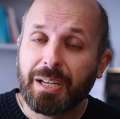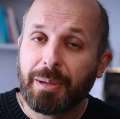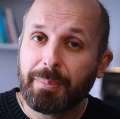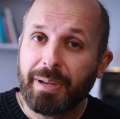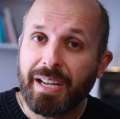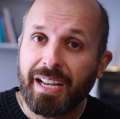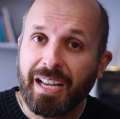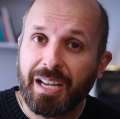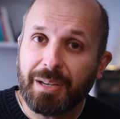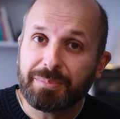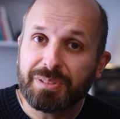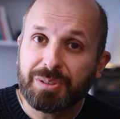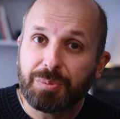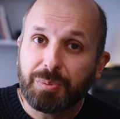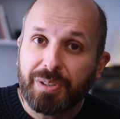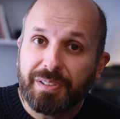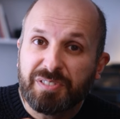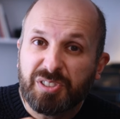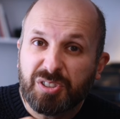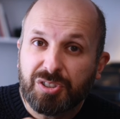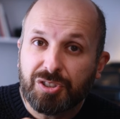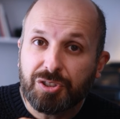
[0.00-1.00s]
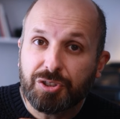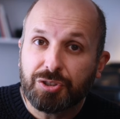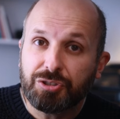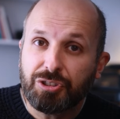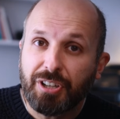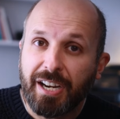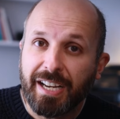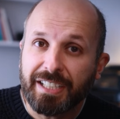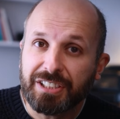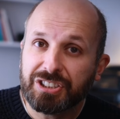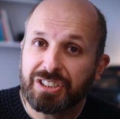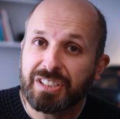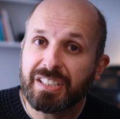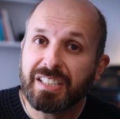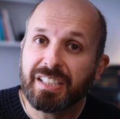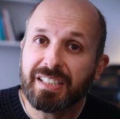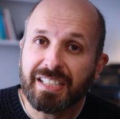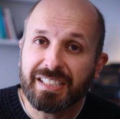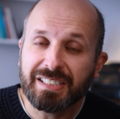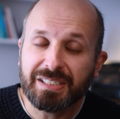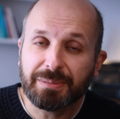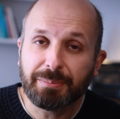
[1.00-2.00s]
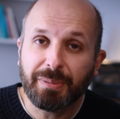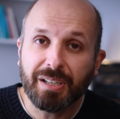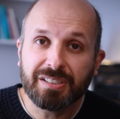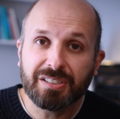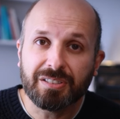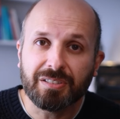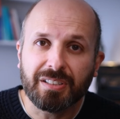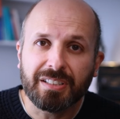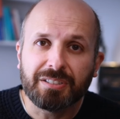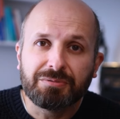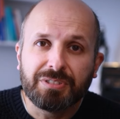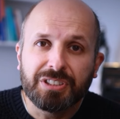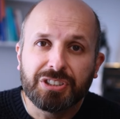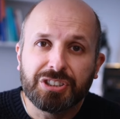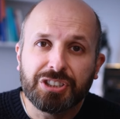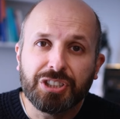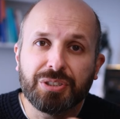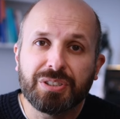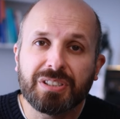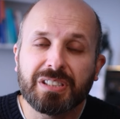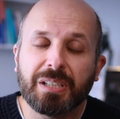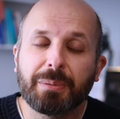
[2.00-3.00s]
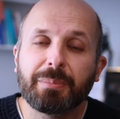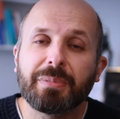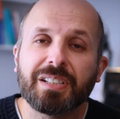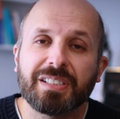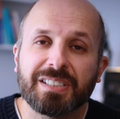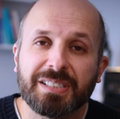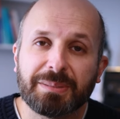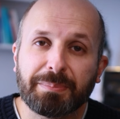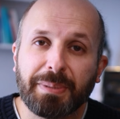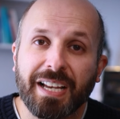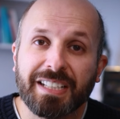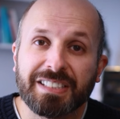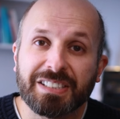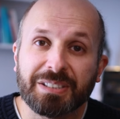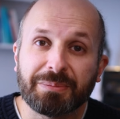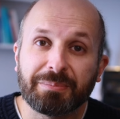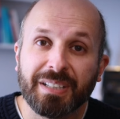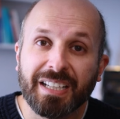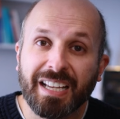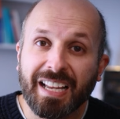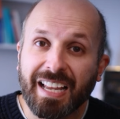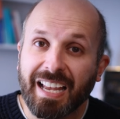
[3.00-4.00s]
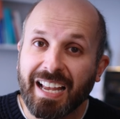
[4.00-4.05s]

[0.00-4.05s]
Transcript: perhaps we've stretched this muscle and reduced some of the spasm